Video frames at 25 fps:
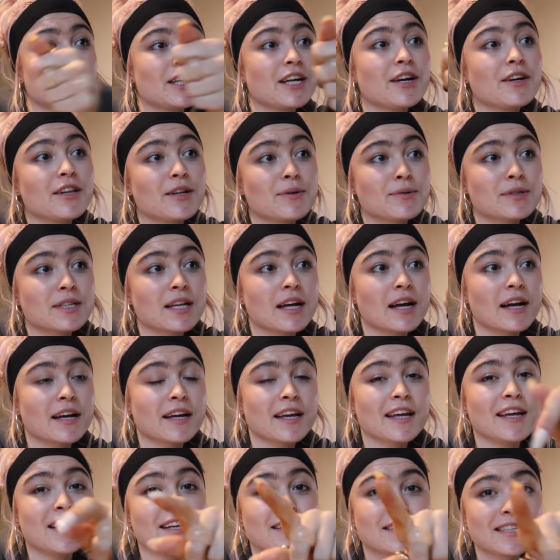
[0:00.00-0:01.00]
a video that was
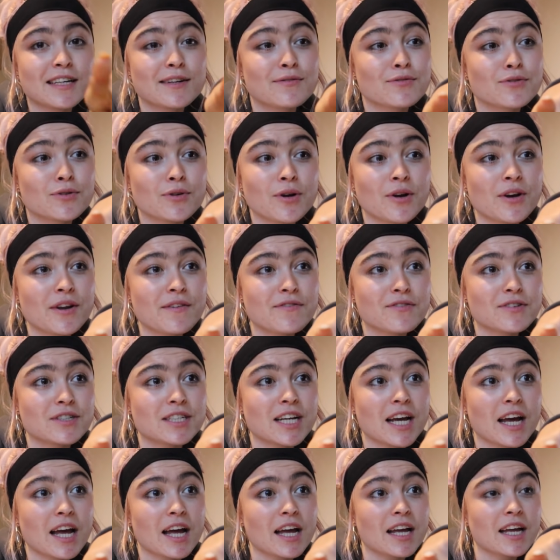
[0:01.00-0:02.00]
like eating Deliveroo only for a
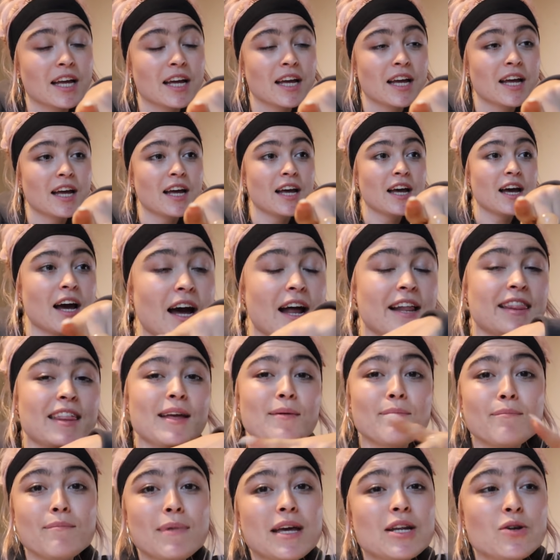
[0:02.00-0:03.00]
day? I
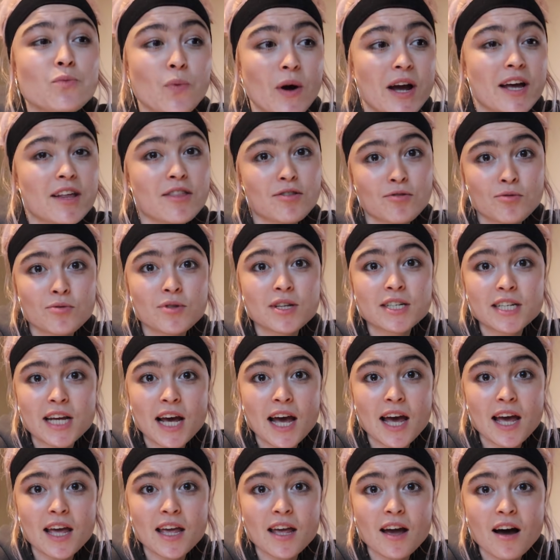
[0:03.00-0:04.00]
think midway through the
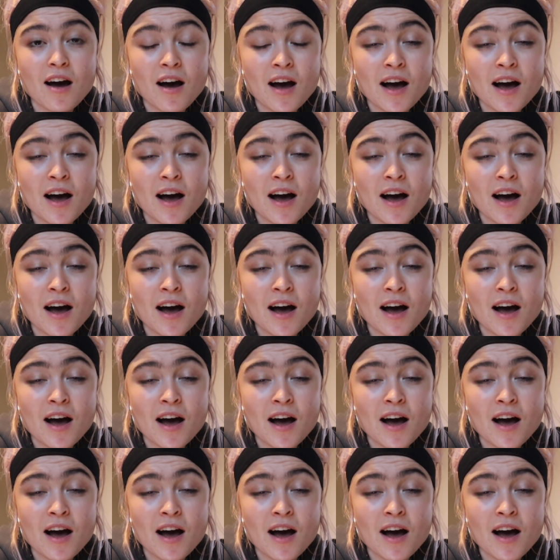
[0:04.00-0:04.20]
day